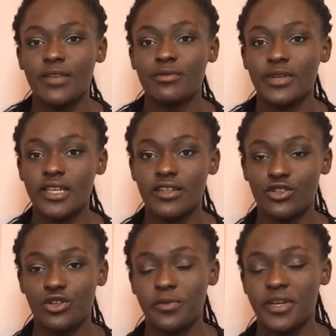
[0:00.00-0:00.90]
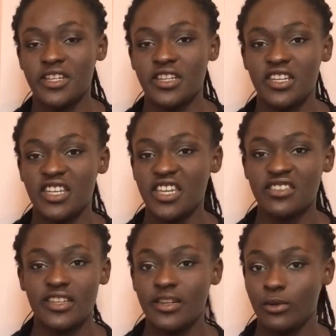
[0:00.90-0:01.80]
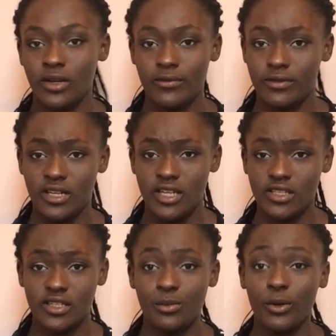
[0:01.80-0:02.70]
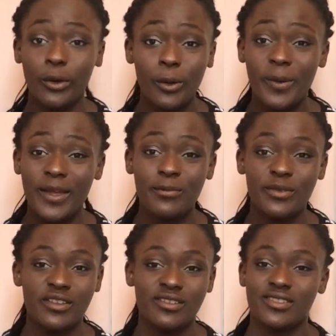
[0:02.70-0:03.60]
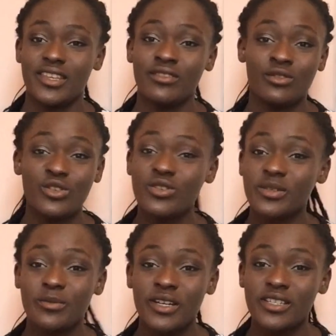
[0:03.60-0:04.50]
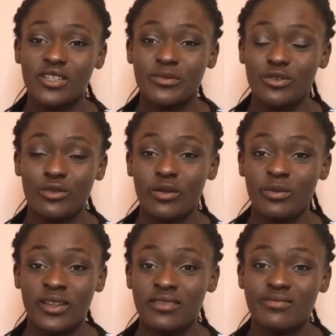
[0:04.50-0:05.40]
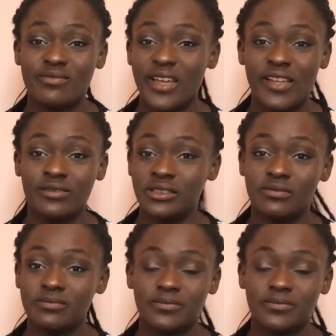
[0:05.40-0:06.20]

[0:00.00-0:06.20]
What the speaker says: Papermate Inkjoy pen in case anyone ever needs to borrow a pen because they're not using my Gemma Corral pen, ever.